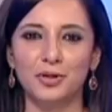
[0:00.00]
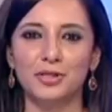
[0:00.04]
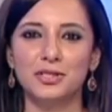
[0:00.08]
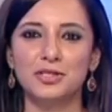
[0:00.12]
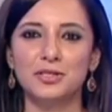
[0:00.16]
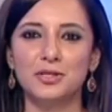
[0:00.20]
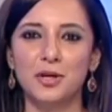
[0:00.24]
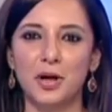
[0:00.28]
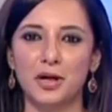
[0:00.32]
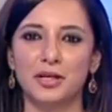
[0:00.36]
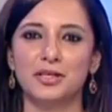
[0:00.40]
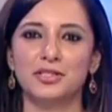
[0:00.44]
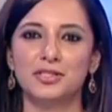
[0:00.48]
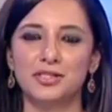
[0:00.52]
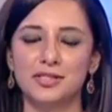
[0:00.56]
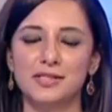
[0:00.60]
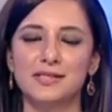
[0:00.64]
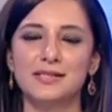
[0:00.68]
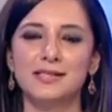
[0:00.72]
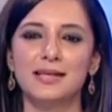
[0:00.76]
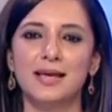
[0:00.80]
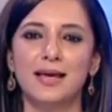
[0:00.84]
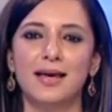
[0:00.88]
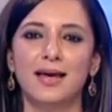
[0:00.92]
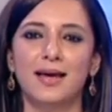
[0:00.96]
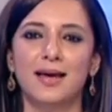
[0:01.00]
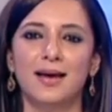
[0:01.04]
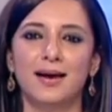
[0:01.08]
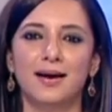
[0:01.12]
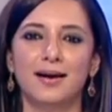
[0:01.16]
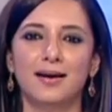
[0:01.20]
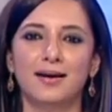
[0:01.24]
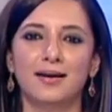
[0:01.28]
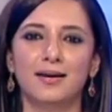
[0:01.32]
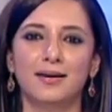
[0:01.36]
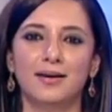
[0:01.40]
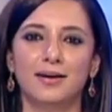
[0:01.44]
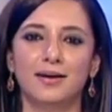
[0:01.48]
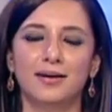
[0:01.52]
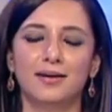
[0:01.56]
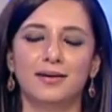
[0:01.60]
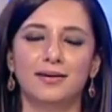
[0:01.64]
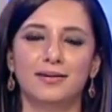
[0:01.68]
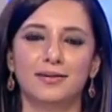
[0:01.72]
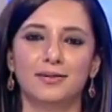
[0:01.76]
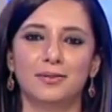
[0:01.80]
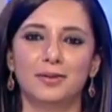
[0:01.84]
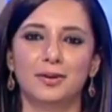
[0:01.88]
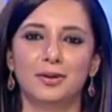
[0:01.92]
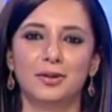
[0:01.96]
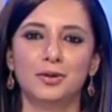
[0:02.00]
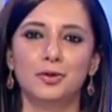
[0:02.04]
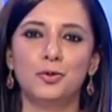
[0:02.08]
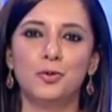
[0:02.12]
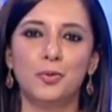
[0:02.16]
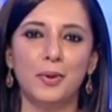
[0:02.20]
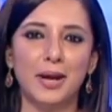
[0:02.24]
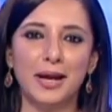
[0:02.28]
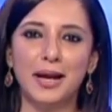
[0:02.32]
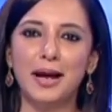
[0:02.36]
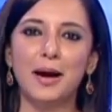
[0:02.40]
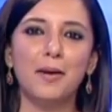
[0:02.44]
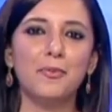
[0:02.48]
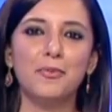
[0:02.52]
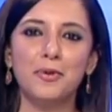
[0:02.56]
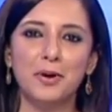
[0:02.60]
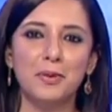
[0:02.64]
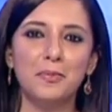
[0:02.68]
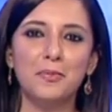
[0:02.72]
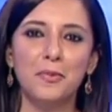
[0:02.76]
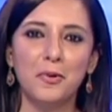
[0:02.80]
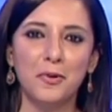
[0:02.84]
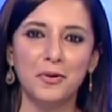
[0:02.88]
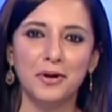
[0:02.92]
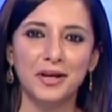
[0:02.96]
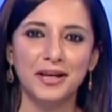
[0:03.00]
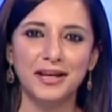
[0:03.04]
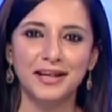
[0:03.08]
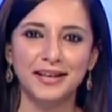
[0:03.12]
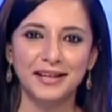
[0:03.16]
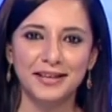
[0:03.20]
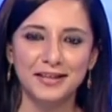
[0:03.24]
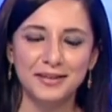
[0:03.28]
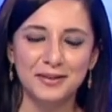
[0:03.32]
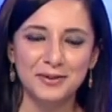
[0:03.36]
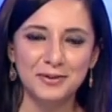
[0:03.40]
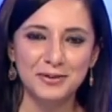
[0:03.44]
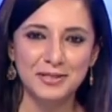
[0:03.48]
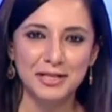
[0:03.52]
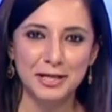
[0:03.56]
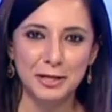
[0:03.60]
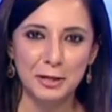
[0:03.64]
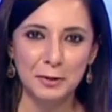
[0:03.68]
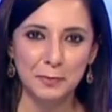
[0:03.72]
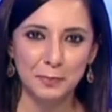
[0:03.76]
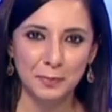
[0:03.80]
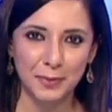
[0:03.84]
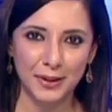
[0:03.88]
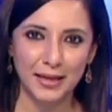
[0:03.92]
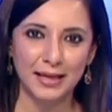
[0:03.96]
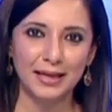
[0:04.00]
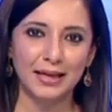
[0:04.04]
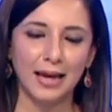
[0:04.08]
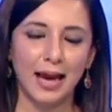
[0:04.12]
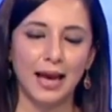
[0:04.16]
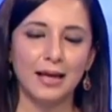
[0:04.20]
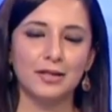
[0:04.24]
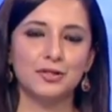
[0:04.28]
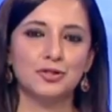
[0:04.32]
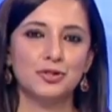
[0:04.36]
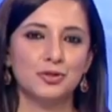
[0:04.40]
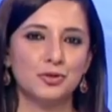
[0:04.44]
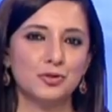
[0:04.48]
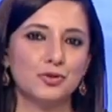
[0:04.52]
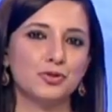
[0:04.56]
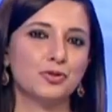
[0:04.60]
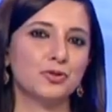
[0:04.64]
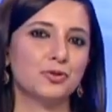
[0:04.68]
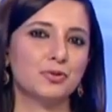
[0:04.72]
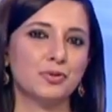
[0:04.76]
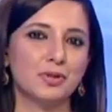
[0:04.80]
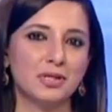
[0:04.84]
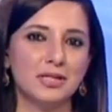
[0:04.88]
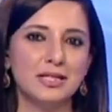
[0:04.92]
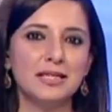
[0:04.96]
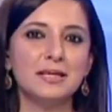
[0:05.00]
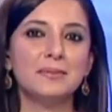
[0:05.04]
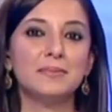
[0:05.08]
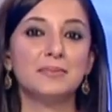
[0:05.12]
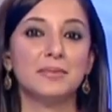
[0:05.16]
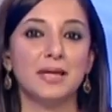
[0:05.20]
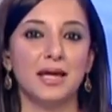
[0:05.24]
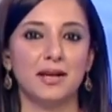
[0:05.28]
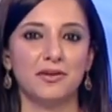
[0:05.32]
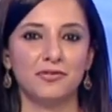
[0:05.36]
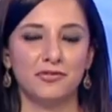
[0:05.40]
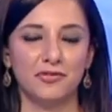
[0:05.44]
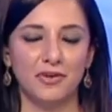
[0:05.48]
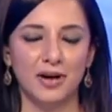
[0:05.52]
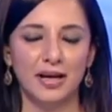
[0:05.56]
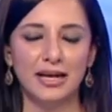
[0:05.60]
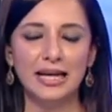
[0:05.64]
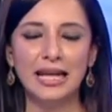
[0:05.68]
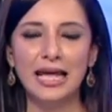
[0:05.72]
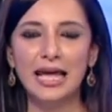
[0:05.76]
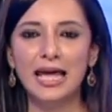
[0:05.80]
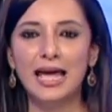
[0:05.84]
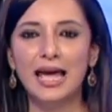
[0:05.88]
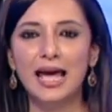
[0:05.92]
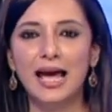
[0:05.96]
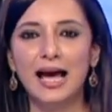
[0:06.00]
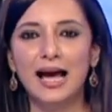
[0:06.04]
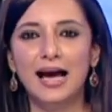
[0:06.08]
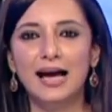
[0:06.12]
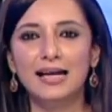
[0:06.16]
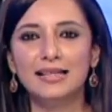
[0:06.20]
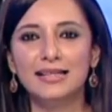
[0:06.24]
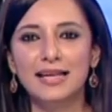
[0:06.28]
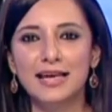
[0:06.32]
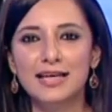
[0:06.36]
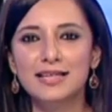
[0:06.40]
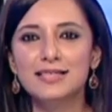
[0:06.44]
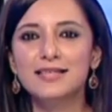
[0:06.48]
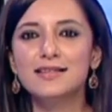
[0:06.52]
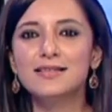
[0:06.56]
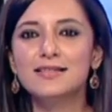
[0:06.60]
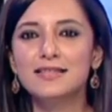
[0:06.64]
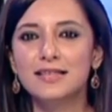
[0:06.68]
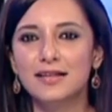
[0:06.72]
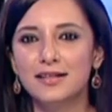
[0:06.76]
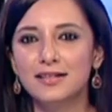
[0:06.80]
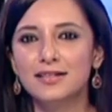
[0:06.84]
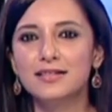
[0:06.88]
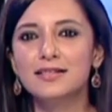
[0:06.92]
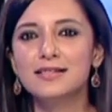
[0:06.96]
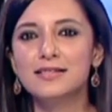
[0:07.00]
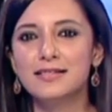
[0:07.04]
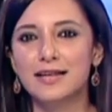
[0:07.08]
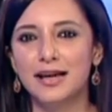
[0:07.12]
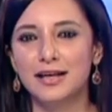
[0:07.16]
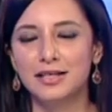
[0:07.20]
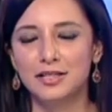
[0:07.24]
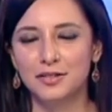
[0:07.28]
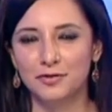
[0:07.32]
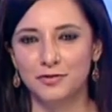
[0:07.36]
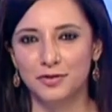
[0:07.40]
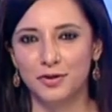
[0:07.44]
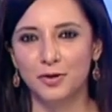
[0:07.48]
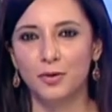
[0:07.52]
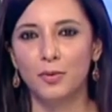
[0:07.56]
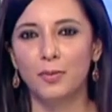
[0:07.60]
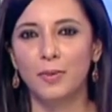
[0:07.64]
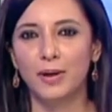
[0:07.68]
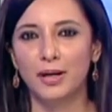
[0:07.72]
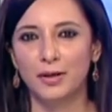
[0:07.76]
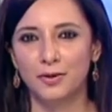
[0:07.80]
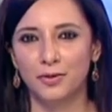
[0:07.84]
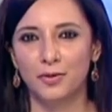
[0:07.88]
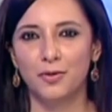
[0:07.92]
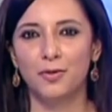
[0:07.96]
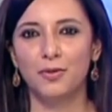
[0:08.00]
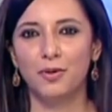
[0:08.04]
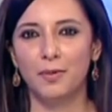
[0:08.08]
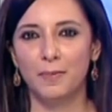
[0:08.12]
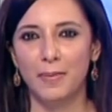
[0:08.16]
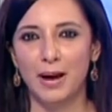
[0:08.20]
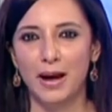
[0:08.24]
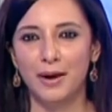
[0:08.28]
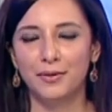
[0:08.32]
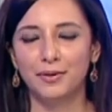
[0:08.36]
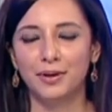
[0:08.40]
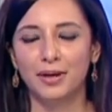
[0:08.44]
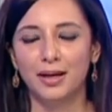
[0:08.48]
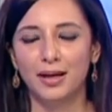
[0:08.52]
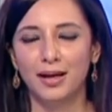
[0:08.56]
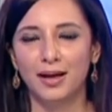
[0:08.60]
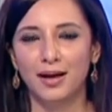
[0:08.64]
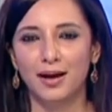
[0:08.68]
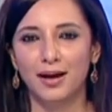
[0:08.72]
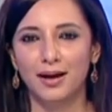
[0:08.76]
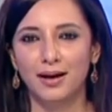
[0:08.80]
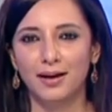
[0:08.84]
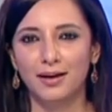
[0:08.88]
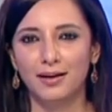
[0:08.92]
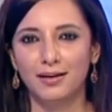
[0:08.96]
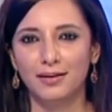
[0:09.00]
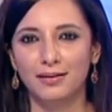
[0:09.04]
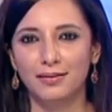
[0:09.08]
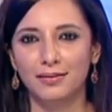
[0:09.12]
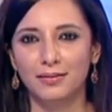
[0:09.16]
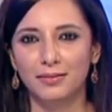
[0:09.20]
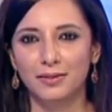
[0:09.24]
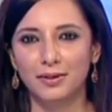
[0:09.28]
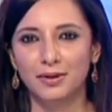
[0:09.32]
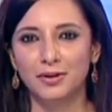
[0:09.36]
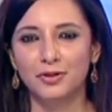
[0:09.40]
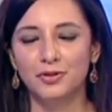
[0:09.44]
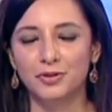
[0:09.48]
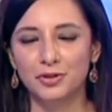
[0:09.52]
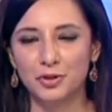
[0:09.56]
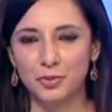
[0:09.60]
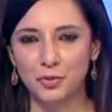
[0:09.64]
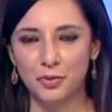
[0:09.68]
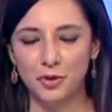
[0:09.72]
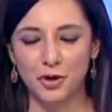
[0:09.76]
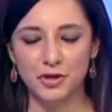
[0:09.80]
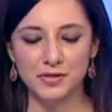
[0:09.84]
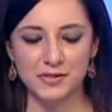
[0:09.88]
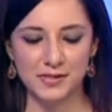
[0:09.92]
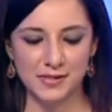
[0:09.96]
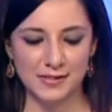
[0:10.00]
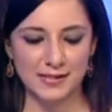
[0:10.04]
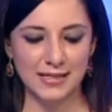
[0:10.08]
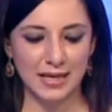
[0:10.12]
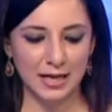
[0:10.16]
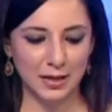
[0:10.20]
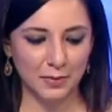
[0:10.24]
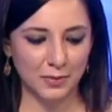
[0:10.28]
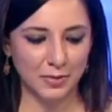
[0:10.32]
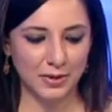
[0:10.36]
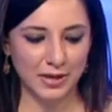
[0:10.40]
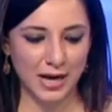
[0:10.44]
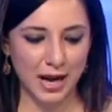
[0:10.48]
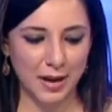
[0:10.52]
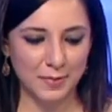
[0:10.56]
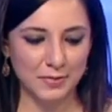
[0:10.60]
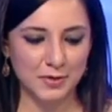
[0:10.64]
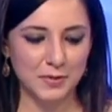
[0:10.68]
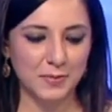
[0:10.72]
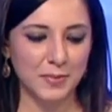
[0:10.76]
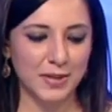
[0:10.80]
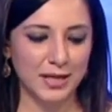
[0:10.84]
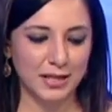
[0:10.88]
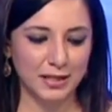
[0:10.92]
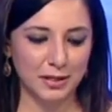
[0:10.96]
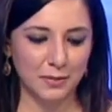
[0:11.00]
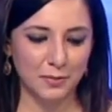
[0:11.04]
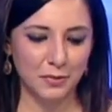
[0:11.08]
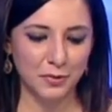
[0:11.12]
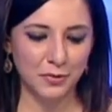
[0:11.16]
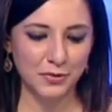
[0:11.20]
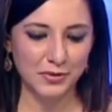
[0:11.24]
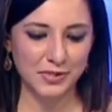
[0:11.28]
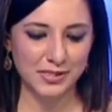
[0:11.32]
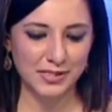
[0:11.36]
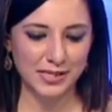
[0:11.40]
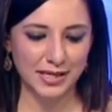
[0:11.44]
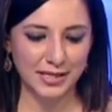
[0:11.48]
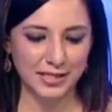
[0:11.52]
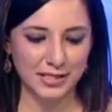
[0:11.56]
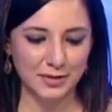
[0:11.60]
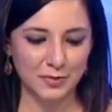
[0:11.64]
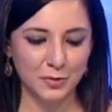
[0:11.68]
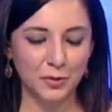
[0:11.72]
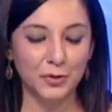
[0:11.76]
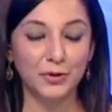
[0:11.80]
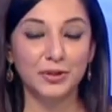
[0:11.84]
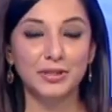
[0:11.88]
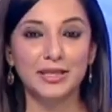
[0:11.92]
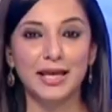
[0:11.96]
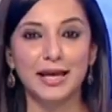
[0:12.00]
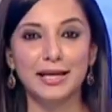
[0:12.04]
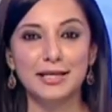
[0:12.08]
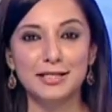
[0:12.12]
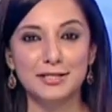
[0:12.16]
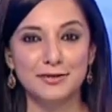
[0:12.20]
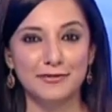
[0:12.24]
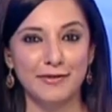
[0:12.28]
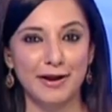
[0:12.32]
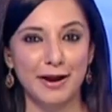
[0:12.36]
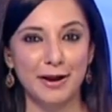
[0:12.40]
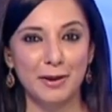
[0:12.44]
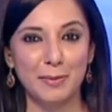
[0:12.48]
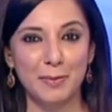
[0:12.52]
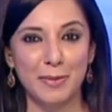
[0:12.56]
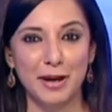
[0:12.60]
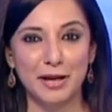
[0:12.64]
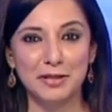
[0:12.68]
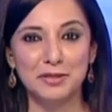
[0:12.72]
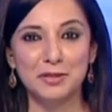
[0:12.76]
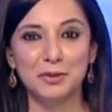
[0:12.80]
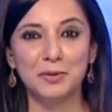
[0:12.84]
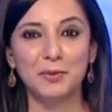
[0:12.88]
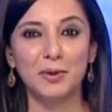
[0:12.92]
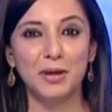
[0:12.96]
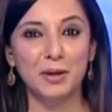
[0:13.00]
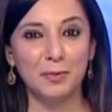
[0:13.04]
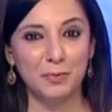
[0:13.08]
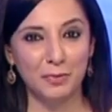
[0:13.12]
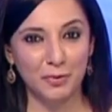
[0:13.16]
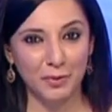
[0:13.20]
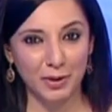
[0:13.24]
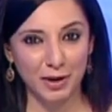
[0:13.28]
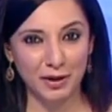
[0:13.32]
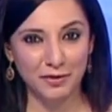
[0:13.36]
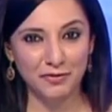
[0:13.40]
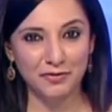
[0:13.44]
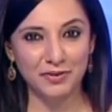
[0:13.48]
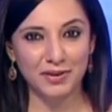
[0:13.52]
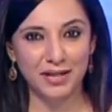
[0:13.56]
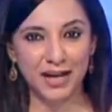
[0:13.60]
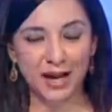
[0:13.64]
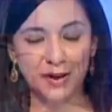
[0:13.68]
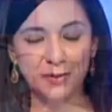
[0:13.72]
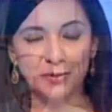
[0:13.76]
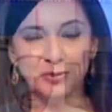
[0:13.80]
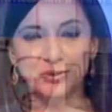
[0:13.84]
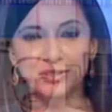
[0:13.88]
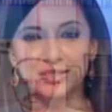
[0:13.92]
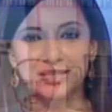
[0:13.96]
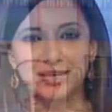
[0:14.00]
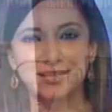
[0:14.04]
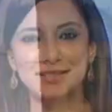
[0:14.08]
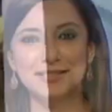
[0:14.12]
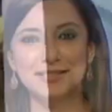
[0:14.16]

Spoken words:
it's not just you wake up one morning and you take a pick and choose to redeem that fund. There's a certain scientific way to go about, the process that will perhaps make the most sense. Mohit, thanks very much. A quick break for now on